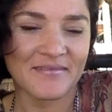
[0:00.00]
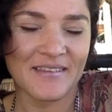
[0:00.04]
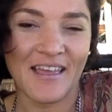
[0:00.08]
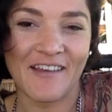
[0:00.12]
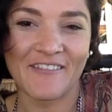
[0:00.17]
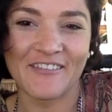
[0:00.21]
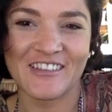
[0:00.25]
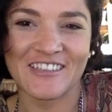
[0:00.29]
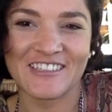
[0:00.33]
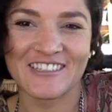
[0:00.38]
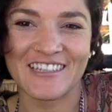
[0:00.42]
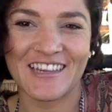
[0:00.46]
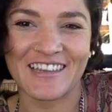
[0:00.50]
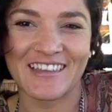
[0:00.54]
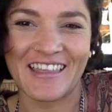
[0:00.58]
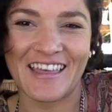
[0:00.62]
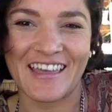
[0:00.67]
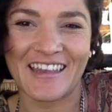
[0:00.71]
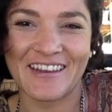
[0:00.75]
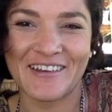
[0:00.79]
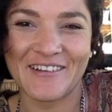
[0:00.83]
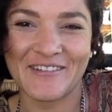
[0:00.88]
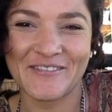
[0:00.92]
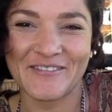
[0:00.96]
Have to check
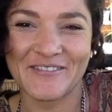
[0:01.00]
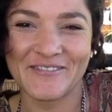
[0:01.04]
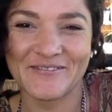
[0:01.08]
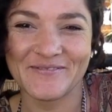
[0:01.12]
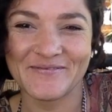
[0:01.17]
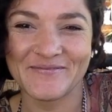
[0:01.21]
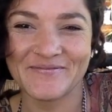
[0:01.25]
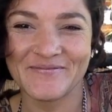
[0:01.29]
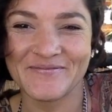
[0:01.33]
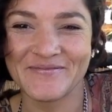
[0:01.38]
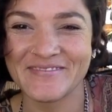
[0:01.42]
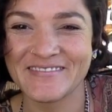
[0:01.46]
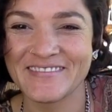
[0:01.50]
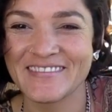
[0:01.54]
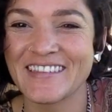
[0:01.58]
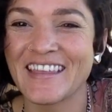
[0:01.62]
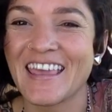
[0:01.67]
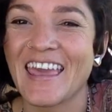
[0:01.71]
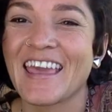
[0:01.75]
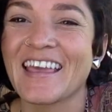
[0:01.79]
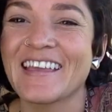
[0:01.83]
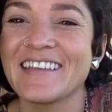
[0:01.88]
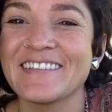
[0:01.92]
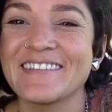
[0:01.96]
that out.
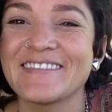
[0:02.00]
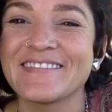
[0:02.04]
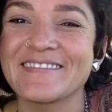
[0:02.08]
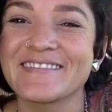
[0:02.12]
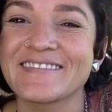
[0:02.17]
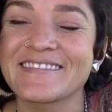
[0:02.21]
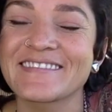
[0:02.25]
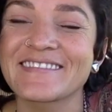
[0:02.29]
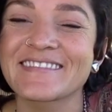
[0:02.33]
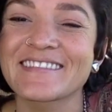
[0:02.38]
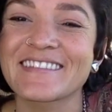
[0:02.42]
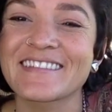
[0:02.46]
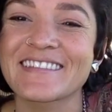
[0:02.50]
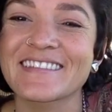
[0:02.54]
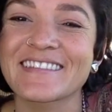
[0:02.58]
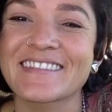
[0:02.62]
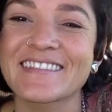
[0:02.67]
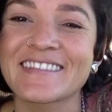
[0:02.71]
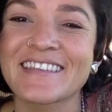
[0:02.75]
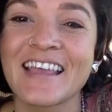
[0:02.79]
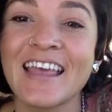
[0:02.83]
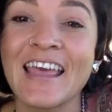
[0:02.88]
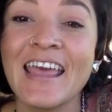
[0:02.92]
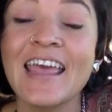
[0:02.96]
Okay.
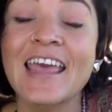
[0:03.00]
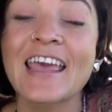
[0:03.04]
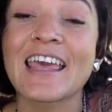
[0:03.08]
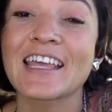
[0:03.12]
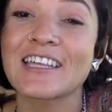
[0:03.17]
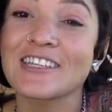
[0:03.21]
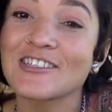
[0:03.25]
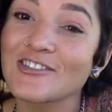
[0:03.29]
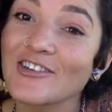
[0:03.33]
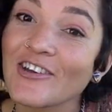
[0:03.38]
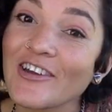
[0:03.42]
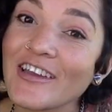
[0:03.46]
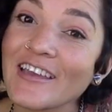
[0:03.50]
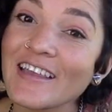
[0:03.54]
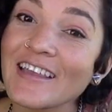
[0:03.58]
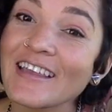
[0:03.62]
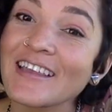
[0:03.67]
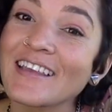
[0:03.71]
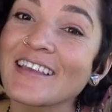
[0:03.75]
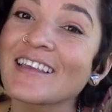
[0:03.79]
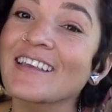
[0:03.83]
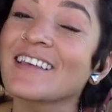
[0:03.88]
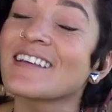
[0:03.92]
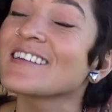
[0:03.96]
Enjoy,
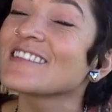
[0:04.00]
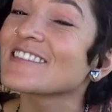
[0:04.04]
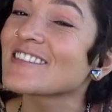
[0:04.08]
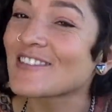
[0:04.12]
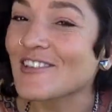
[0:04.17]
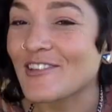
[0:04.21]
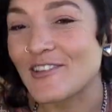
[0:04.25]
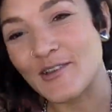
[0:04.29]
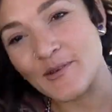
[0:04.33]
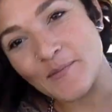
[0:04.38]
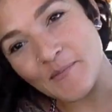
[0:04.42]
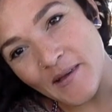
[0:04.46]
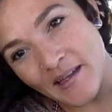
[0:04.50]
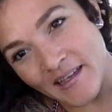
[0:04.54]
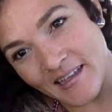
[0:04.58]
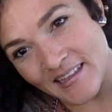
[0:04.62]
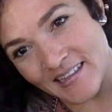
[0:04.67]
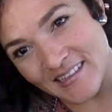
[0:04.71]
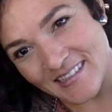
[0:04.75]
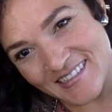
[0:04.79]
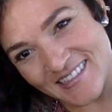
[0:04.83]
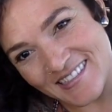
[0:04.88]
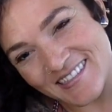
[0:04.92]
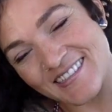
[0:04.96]
sew your
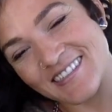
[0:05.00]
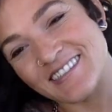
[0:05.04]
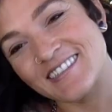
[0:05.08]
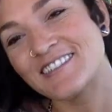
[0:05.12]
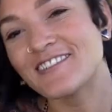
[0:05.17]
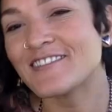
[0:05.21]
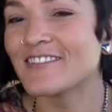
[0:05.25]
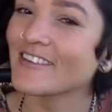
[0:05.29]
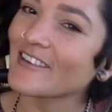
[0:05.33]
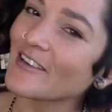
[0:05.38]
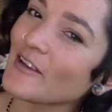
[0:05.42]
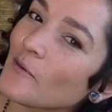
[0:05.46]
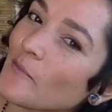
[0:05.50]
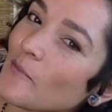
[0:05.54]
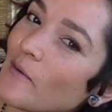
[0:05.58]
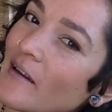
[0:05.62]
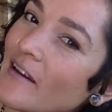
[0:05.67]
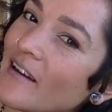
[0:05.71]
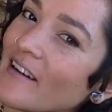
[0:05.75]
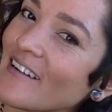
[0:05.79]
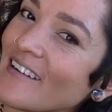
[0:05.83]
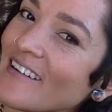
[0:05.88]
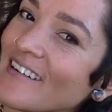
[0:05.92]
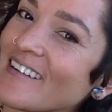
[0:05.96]
button, drink your
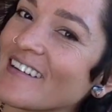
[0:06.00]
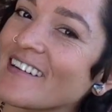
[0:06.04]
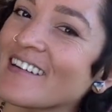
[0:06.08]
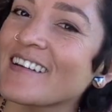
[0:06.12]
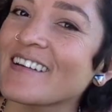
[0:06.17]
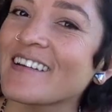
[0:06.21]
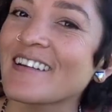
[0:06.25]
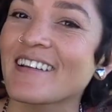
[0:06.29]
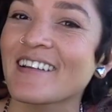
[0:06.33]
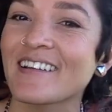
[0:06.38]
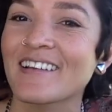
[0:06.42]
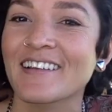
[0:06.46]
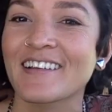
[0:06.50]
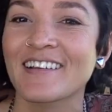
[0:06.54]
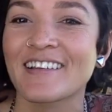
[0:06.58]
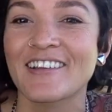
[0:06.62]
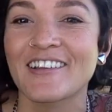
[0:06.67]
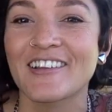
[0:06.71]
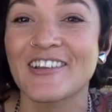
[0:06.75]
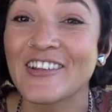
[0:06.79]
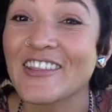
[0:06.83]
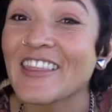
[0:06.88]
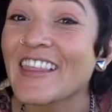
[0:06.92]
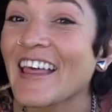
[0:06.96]
beer.
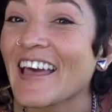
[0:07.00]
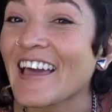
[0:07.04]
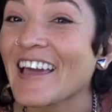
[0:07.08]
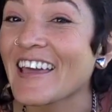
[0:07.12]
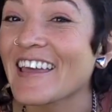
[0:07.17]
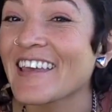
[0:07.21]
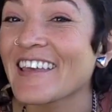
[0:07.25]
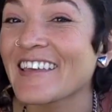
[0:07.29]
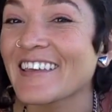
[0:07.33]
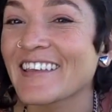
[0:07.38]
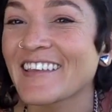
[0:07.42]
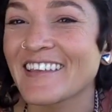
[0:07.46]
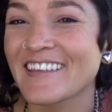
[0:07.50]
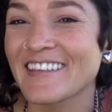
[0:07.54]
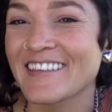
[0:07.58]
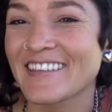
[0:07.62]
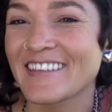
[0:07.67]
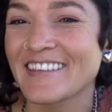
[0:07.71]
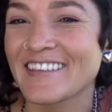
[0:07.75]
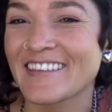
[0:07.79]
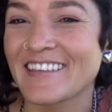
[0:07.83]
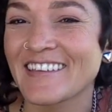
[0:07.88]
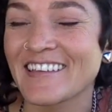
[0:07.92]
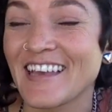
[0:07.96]
Good luck.
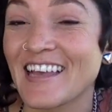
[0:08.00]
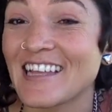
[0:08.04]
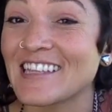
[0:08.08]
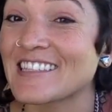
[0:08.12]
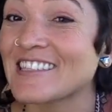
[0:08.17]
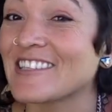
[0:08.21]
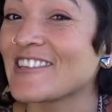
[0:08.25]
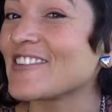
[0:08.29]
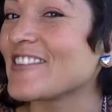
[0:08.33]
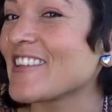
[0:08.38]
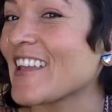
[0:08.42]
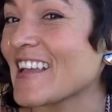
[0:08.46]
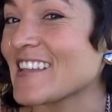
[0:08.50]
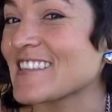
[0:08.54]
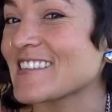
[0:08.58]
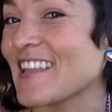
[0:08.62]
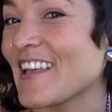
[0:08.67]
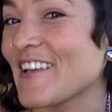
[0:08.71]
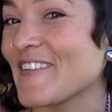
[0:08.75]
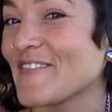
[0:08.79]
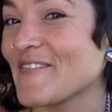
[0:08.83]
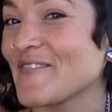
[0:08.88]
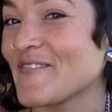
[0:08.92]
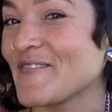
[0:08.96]
Until next
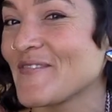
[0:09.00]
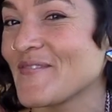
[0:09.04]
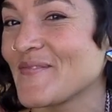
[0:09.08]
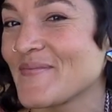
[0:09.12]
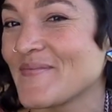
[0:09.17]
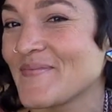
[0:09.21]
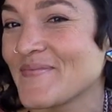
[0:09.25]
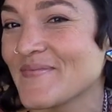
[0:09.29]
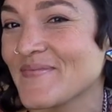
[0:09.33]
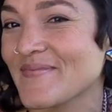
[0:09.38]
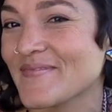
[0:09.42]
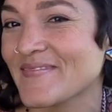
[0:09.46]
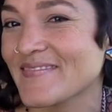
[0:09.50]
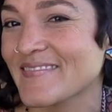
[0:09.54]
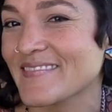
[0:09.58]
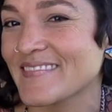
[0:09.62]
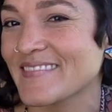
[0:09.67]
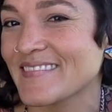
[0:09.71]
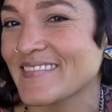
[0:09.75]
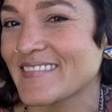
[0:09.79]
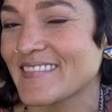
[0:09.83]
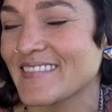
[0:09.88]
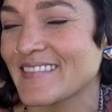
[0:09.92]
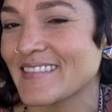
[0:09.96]
time.
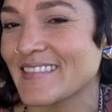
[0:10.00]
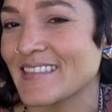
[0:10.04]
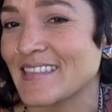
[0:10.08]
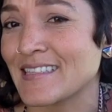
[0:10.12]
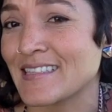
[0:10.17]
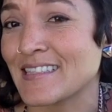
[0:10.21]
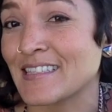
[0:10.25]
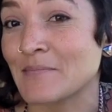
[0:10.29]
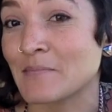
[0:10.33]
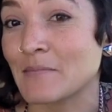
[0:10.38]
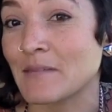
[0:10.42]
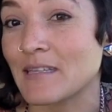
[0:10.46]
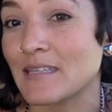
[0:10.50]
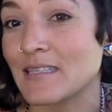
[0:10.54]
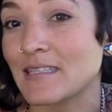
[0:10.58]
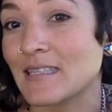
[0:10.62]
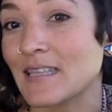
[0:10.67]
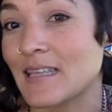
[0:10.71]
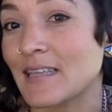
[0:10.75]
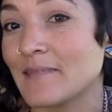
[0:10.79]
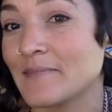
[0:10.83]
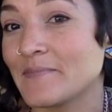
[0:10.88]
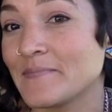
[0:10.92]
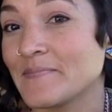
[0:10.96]
This is
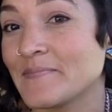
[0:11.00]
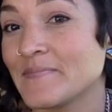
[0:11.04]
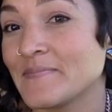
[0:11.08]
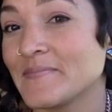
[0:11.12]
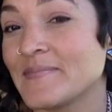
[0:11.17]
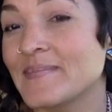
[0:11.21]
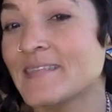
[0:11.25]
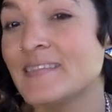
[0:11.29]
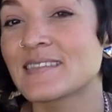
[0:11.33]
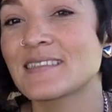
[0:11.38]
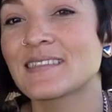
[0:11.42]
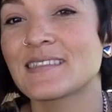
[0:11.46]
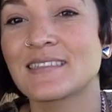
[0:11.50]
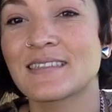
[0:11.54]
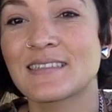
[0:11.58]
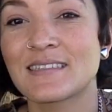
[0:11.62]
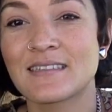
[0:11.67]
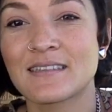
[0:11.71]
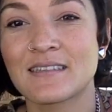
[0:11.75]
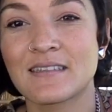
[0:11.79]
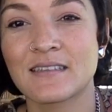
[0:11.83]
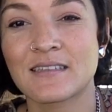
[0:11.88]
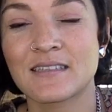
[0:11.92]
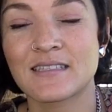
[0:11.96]
Melissa
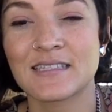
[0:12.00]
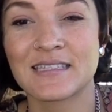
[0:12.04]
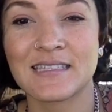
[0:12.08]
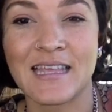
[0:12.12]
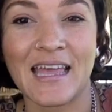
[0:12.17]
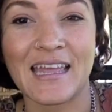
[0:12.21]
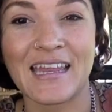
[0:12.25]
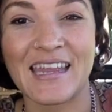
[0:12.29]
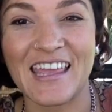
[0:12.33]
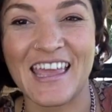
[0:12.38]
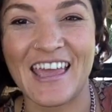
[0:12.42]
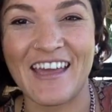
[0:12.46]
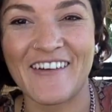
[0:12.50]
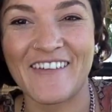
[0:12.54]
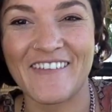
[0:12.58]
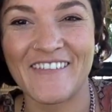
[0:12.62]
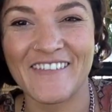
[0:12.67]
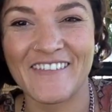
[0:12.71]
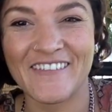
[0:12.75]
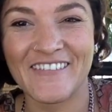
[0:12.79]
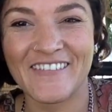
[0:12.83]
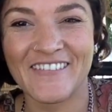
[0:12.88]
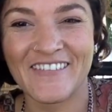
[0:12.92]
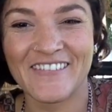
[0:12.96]
signing
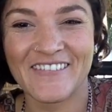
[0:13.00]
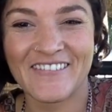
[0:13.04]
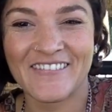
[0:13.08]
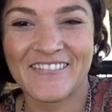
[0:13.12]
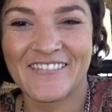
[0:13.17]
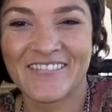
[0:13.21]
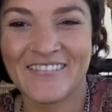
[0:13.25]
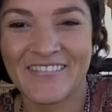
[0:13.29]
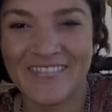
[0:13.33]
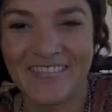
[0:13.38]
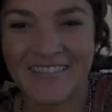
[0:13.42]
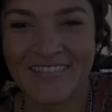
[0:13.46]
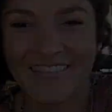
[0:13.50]
out.